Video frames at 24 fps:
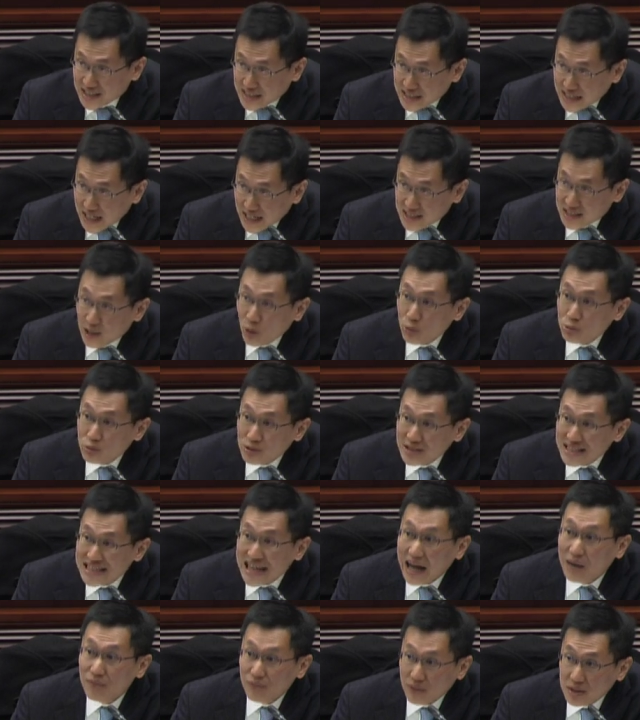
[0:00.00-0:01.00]

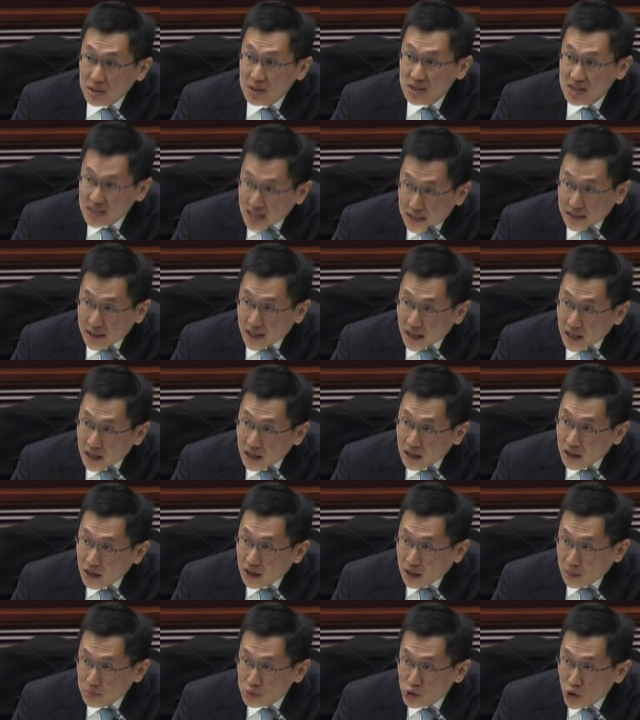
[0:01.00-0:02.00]
um,
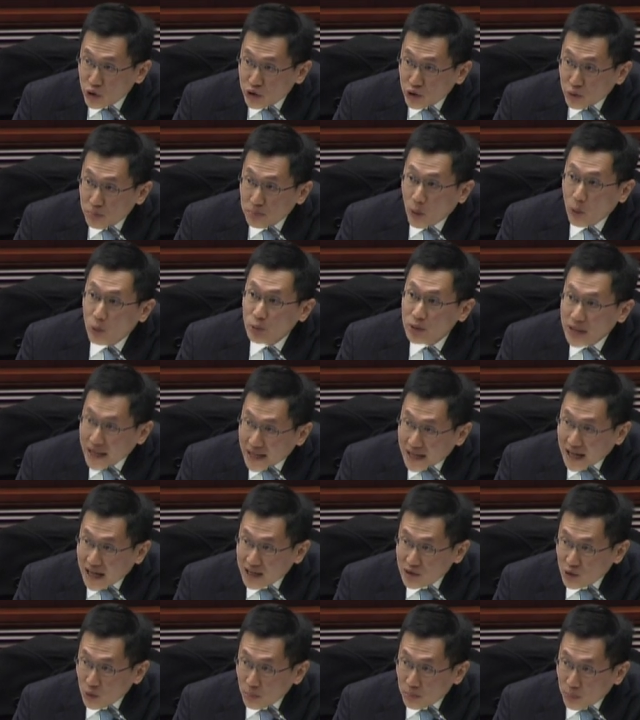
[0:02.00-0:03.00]
just like that.
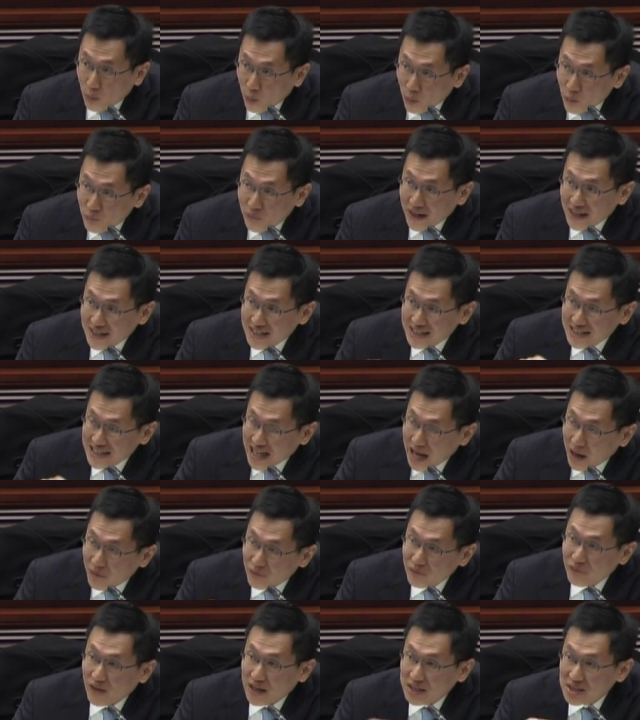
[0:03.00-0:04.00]
So um,
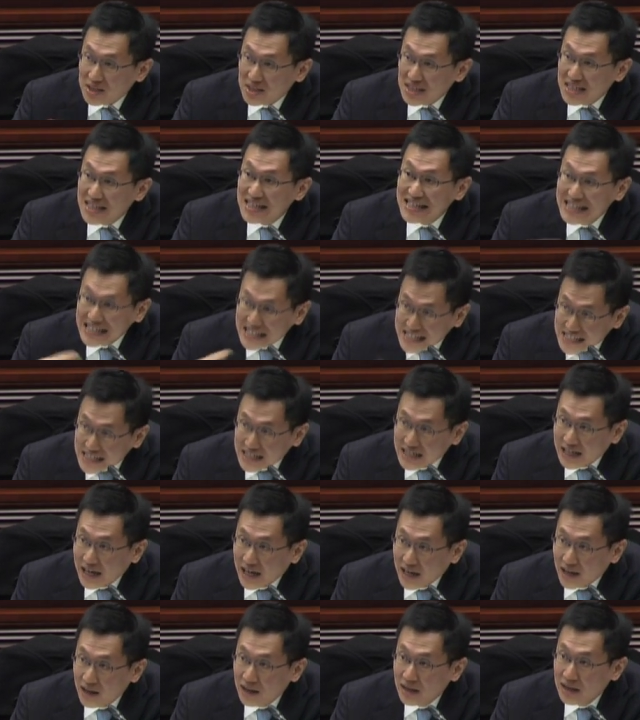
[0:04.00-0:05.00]
only one
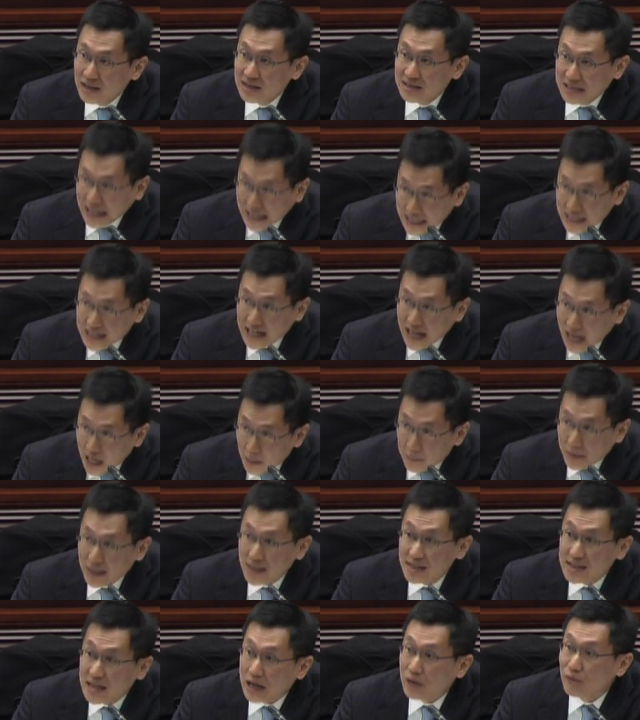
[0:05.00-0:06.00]
third of the
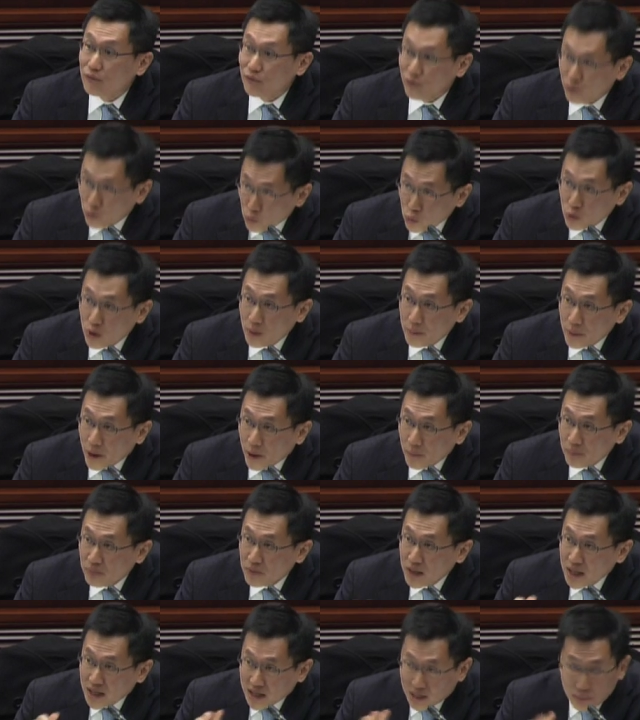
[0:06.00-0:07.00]
premium
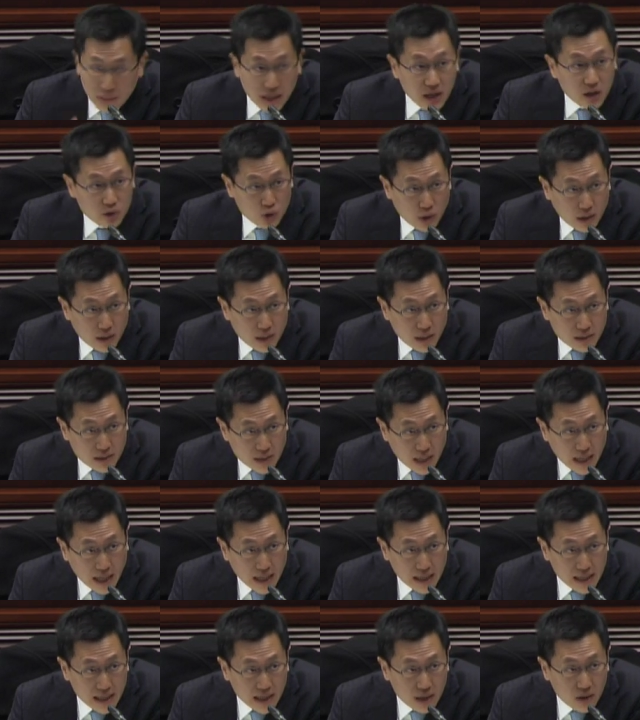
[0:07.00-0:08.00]
premium has been
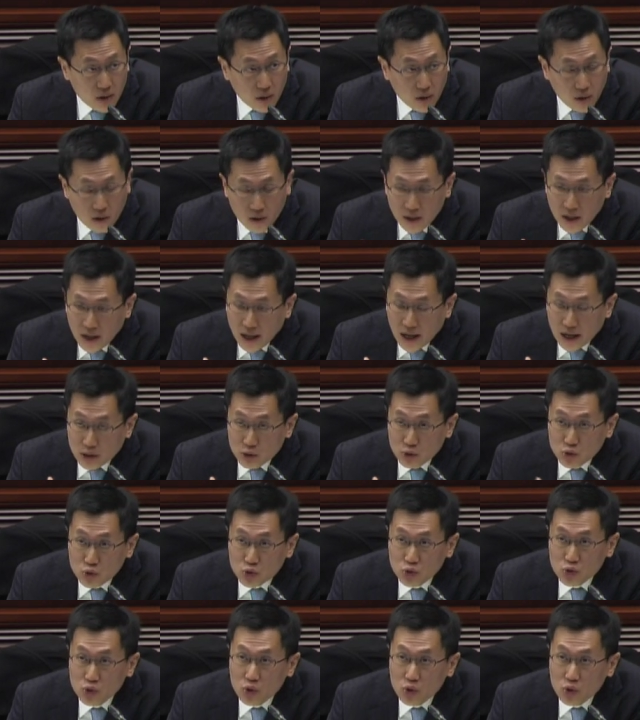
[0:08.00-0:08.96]
made. So when